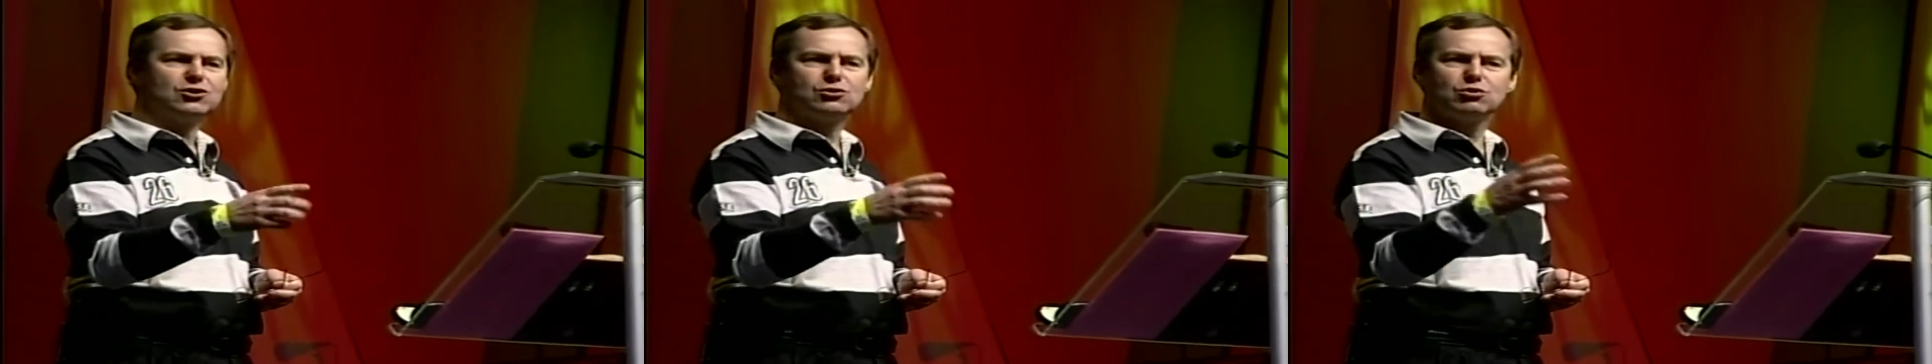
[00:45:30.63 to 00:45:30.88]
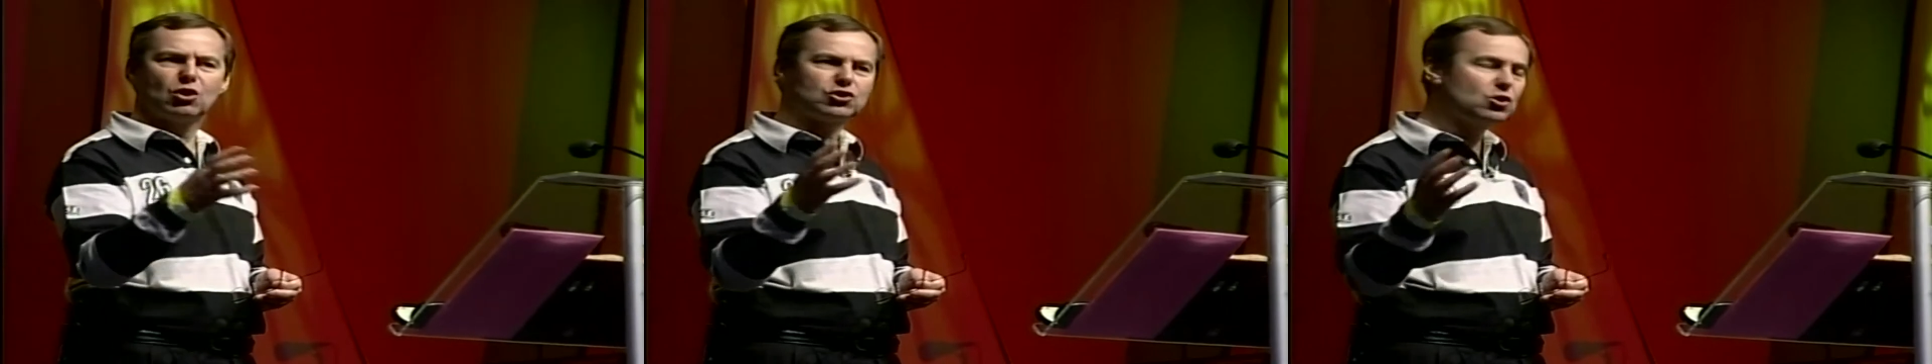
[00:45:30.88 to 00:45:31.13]
do
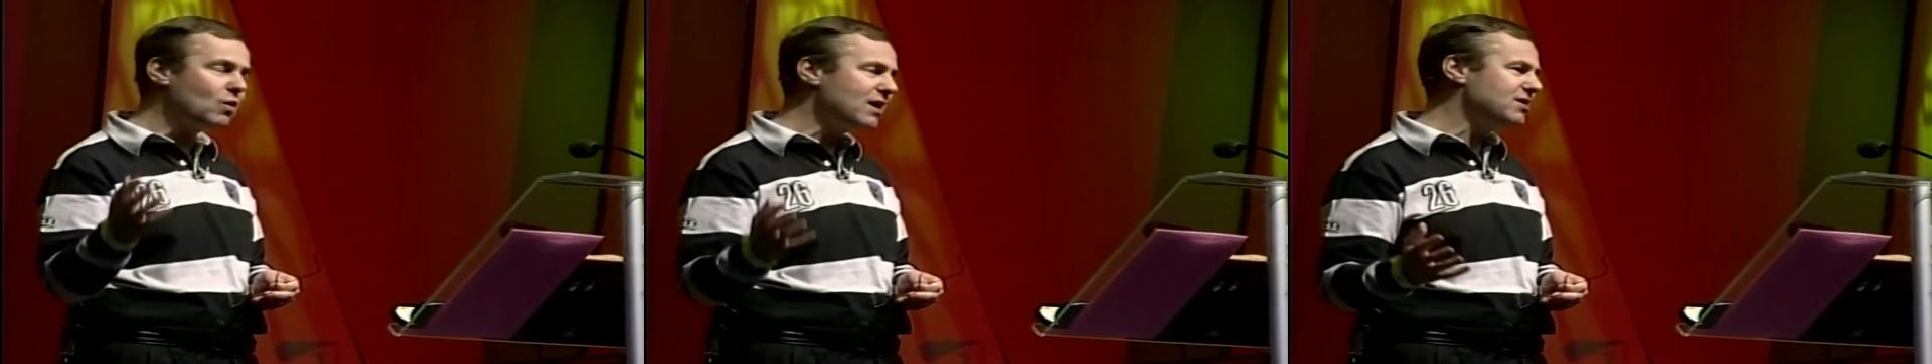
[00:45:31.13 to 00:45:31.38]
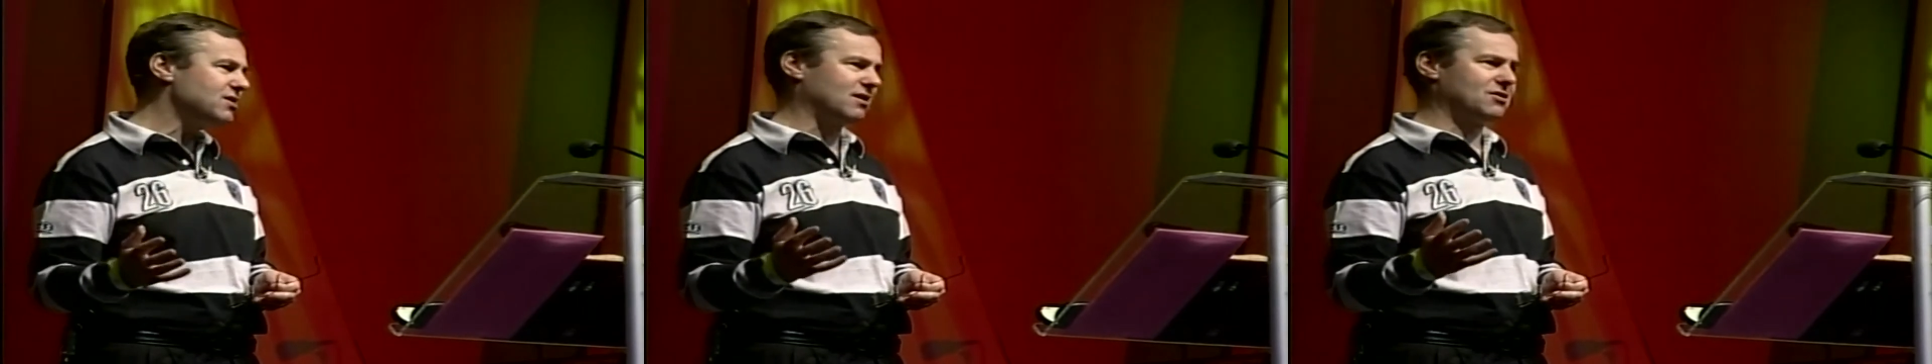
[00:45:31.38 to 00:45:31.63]
not
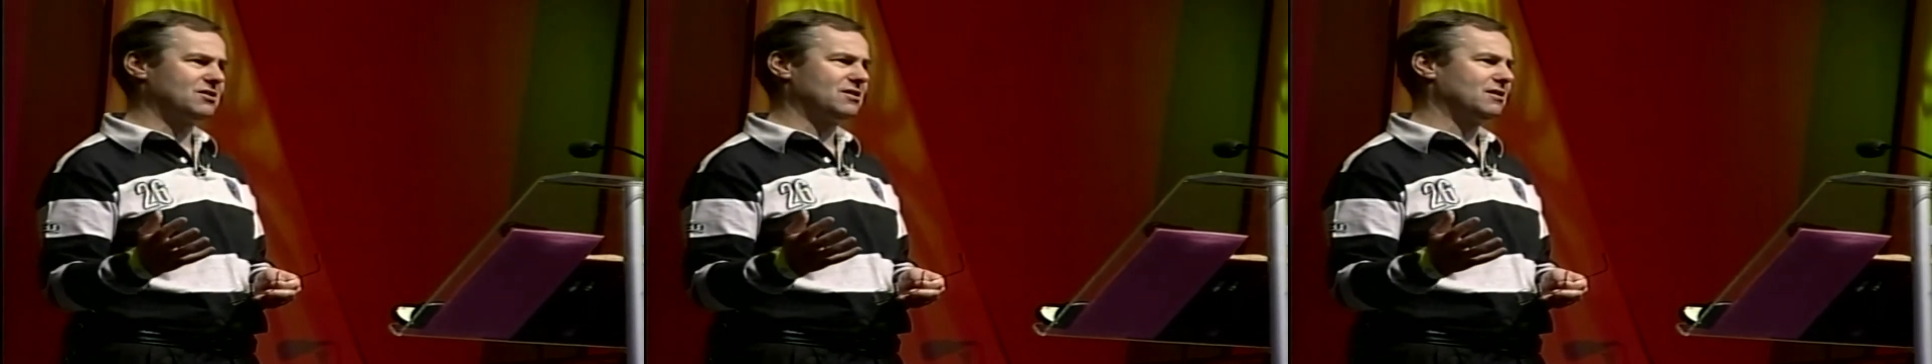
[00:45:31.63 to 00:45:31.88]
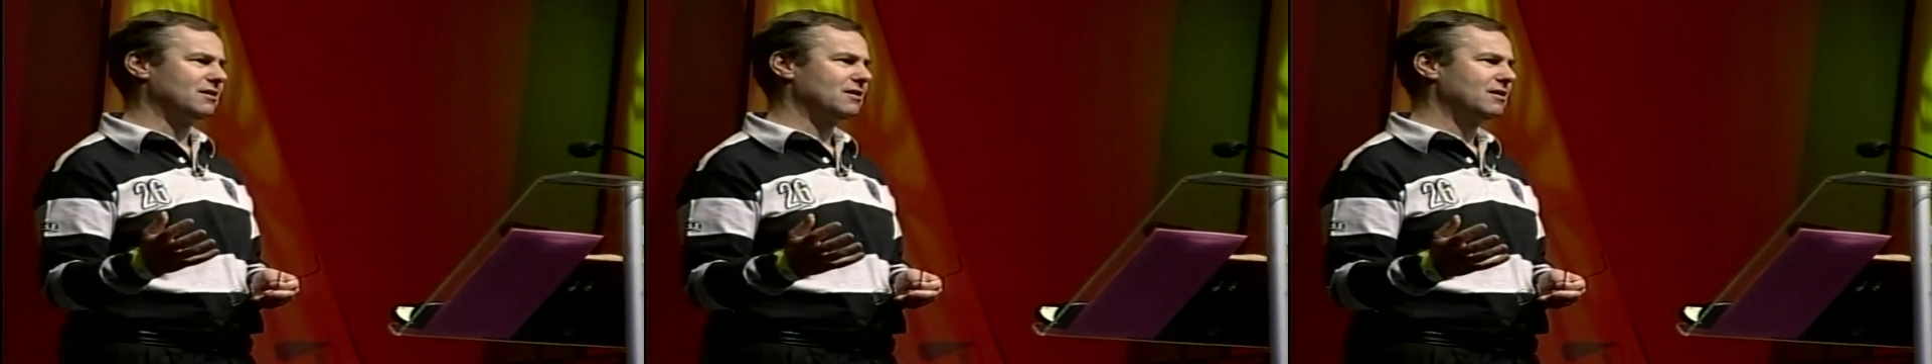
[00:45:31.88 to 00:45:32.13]
await us
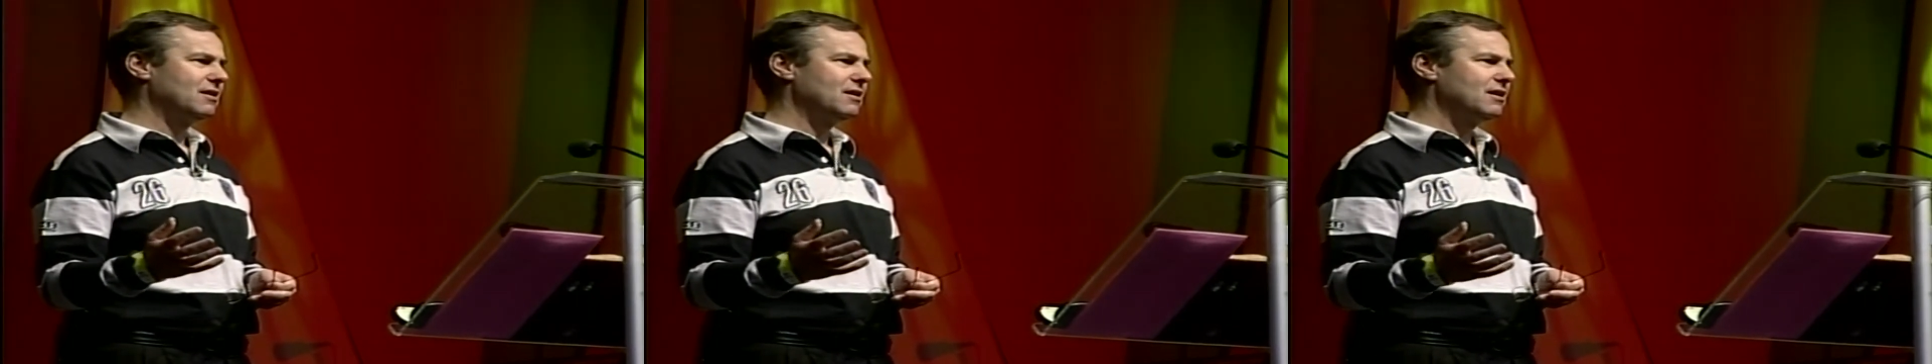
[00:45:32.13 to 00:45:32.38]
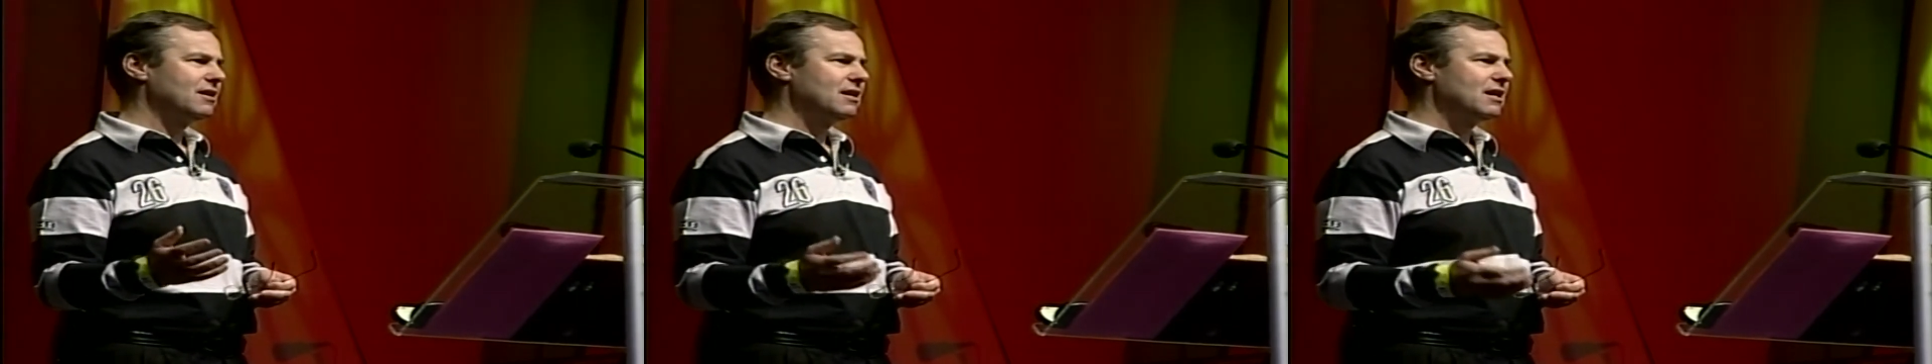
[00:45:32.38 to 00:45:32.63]

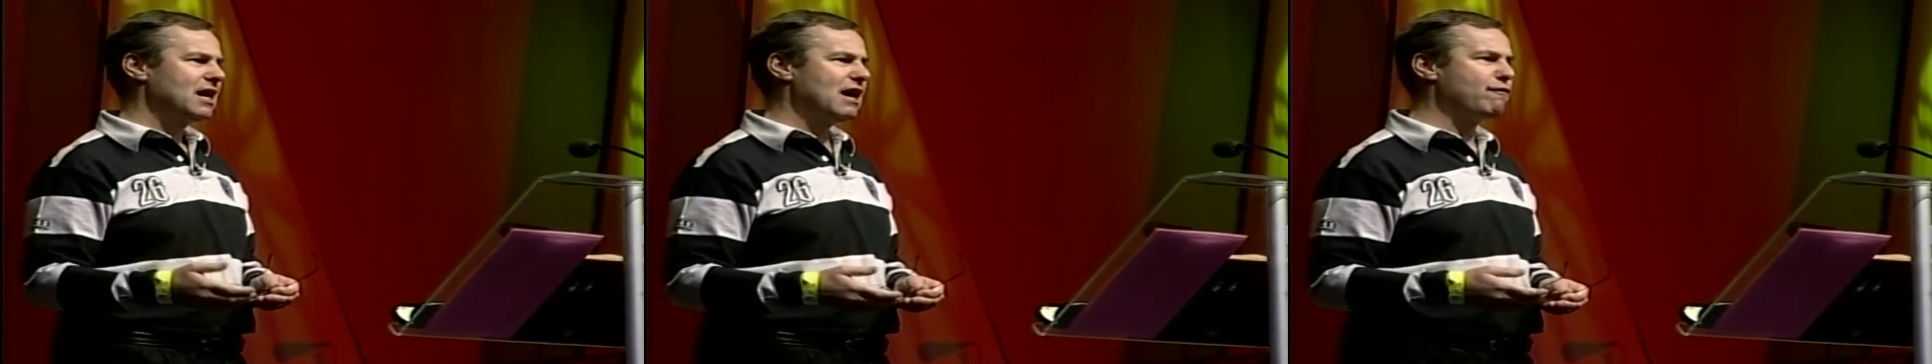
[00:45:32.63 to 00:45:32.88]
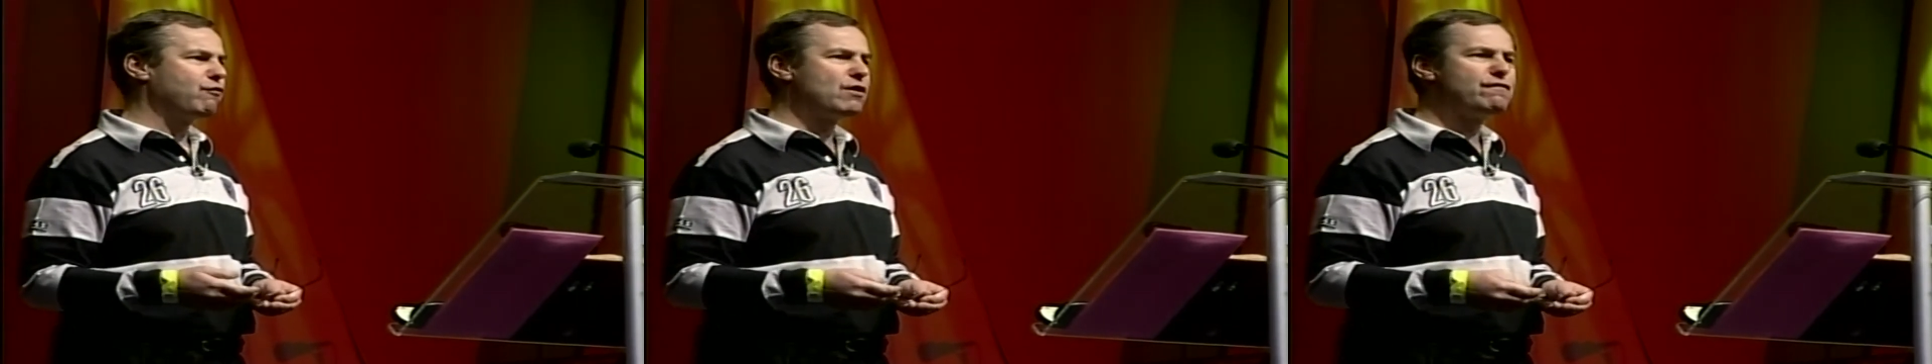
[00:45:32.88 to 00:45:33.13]

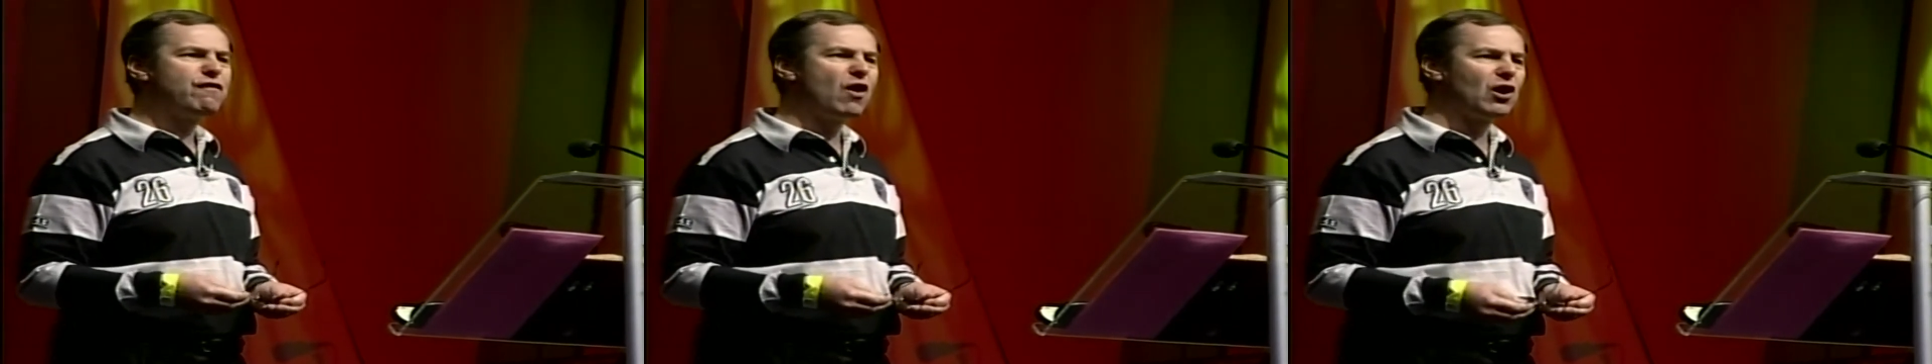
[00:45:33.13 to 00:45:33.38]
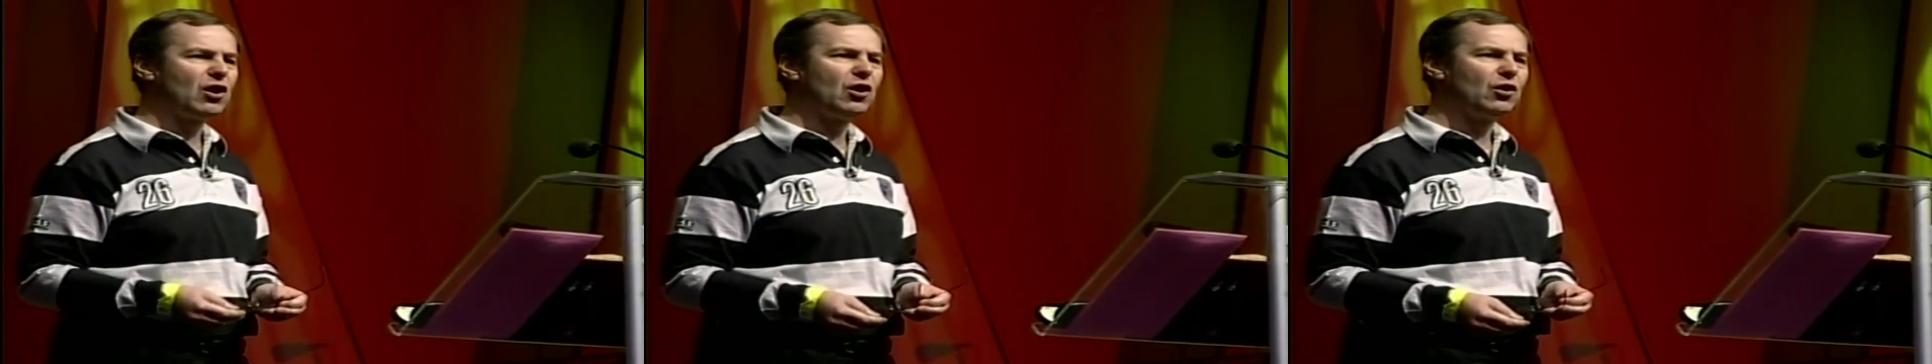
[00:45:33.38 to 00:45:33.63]
if we
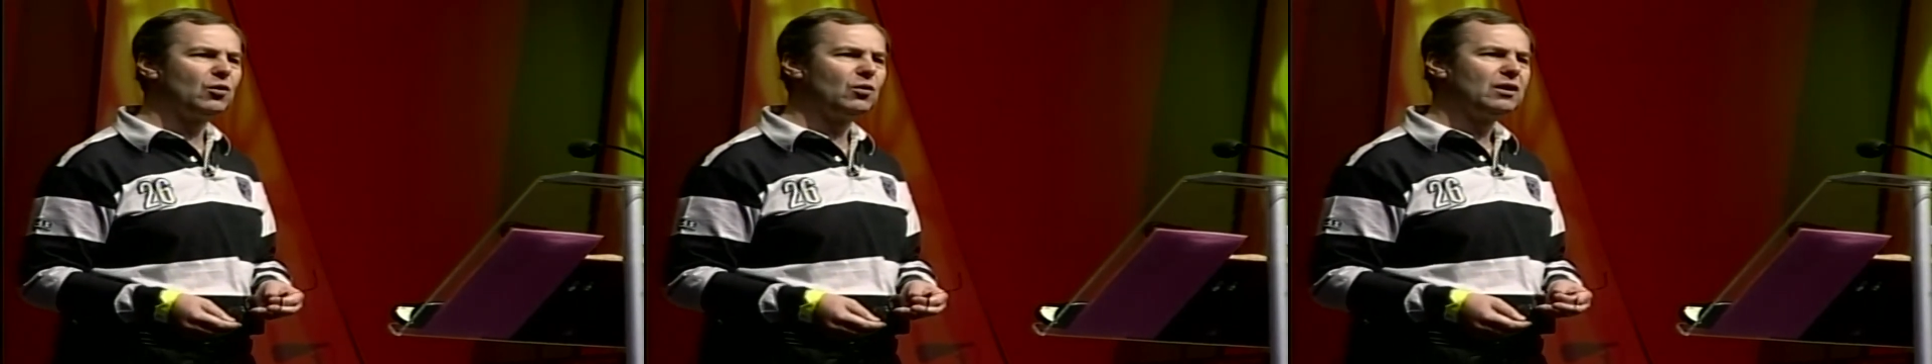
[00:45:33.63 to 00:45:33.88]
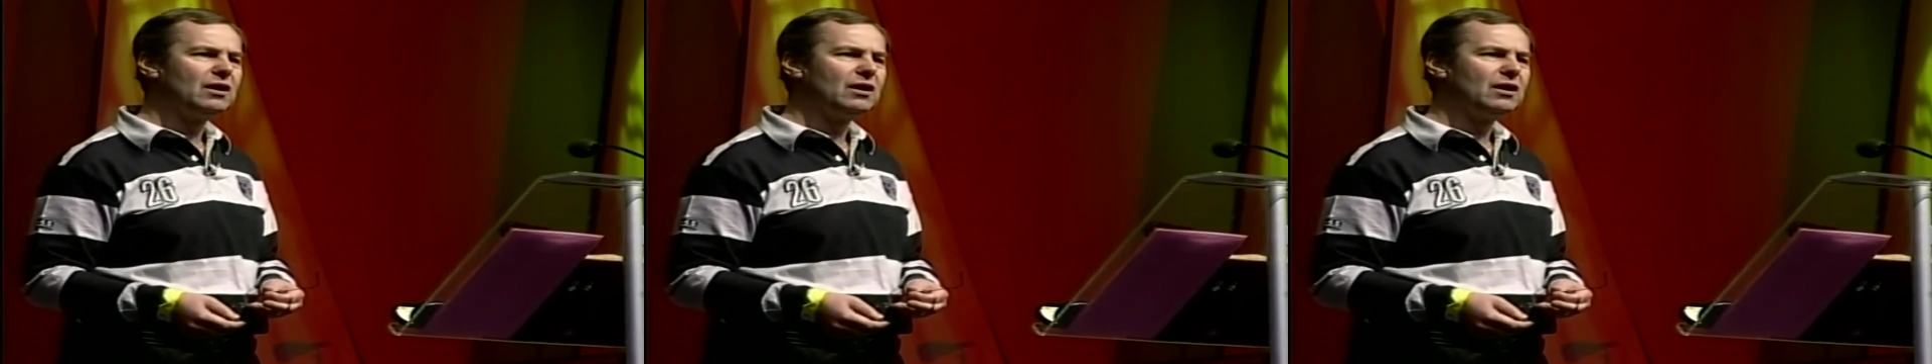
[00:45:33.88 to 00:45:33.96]
follow